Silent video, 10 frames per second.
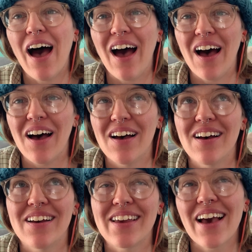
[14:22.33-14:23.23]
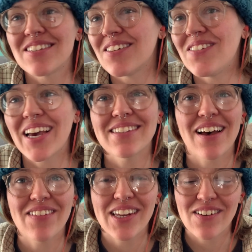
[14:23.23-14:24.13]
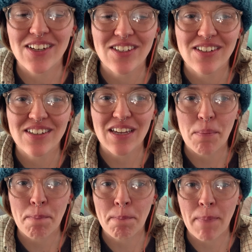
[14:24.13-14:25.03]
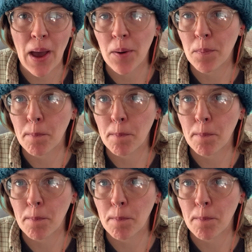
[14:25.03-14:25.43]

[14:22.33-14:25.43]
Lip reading: So if you guys have any questions about